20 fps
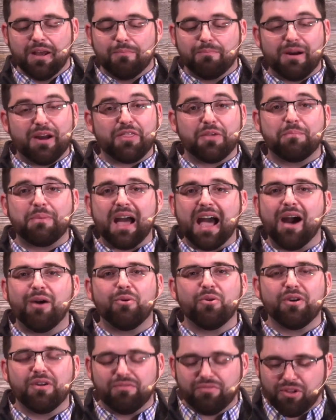By the
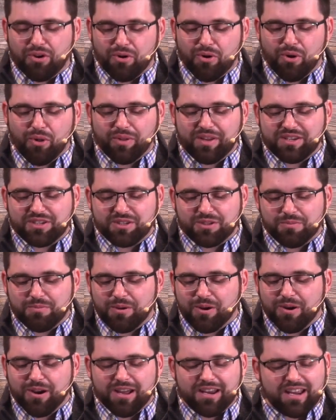power of the Holy
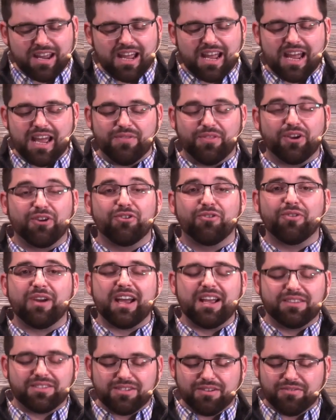Spirit and the
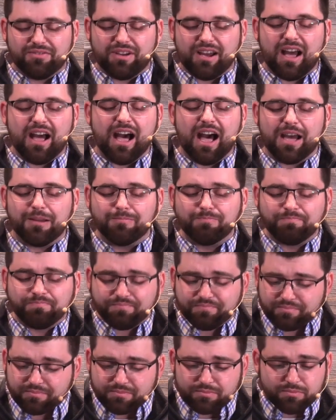grace of God,
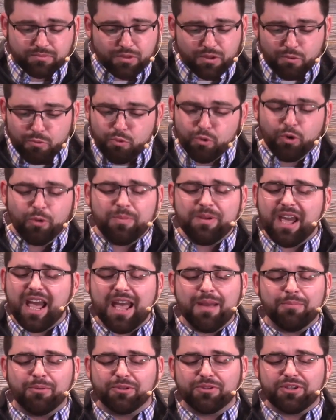we'll be
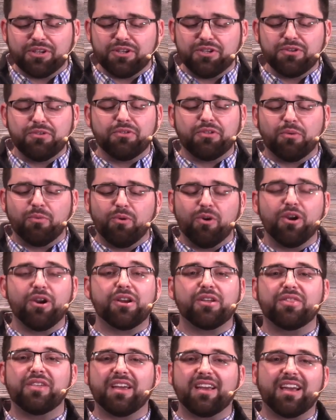able to do the
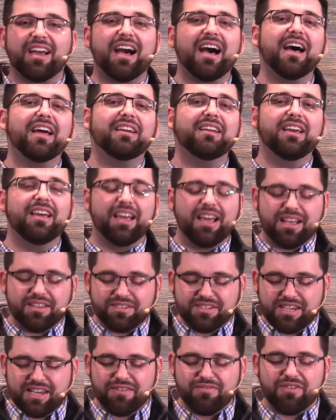work that God
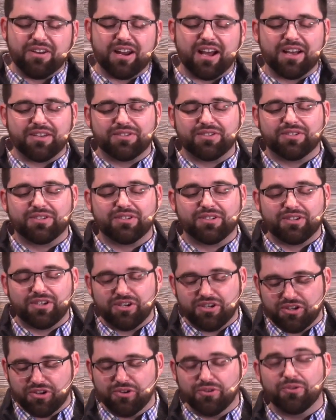has given us
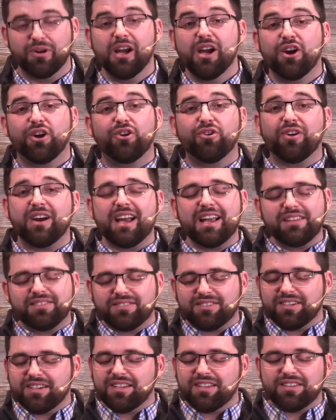to do.
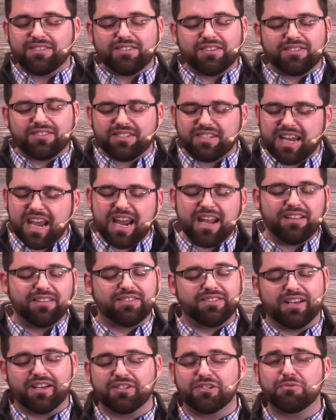Grace, it
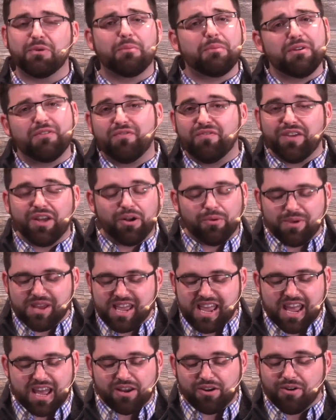sustains us when we feel we
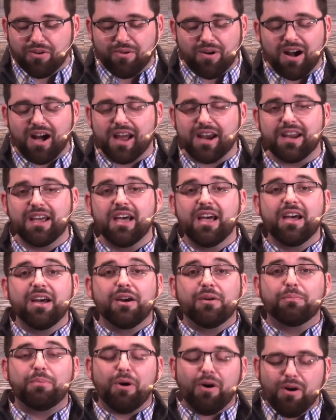can't go on.
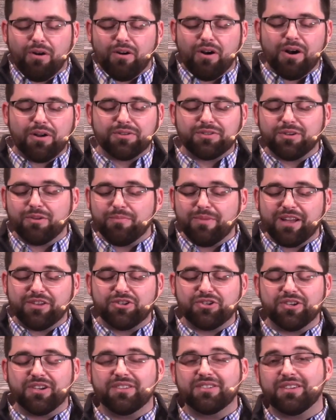Paul also
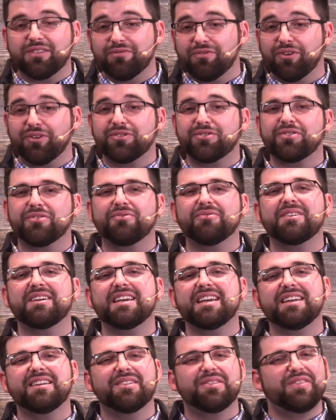mentions in verse
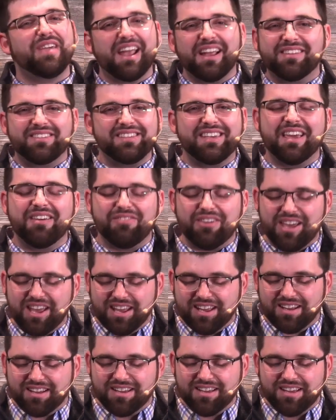3,
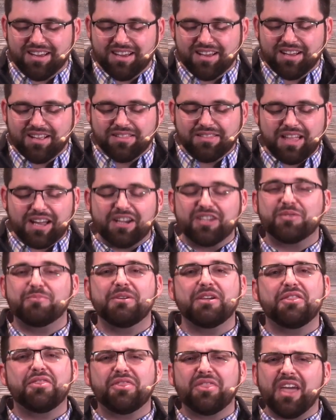thanksgiving. Let us
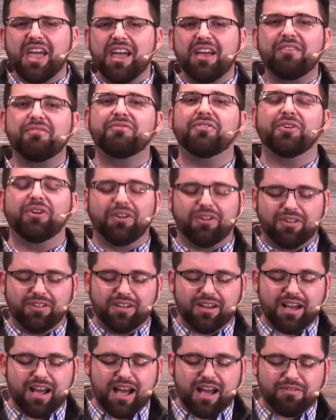be
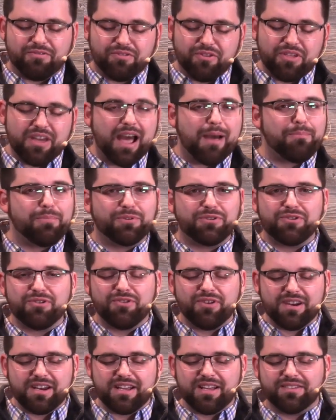thankful for the
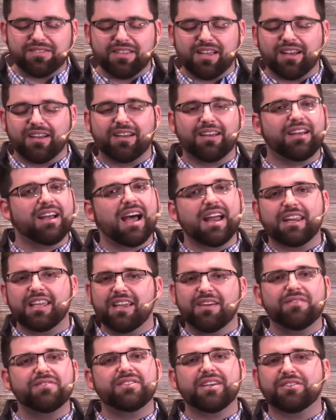opportunities that God
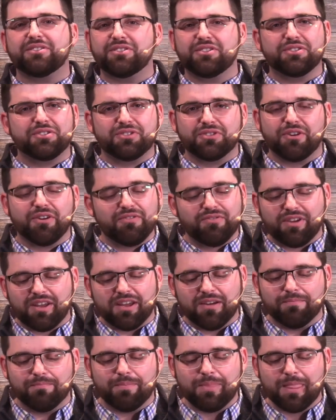gives us to serve
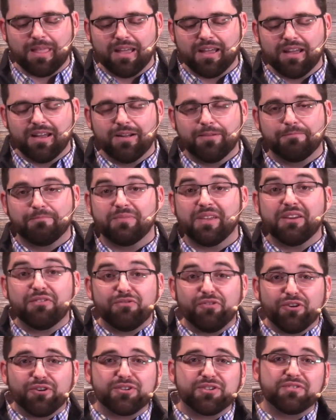him. In
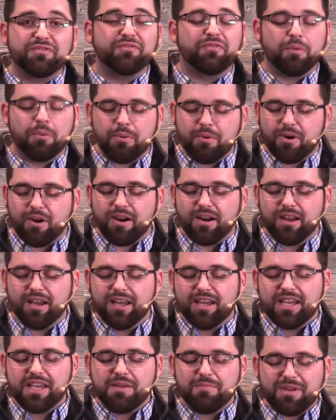verse 4,
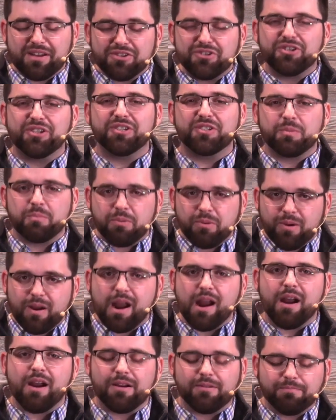he mentions
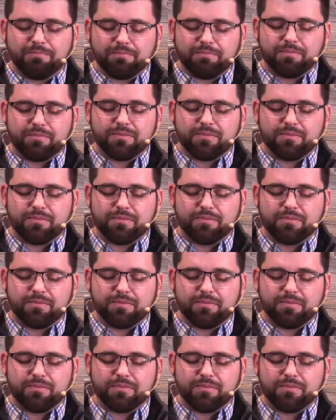prayer.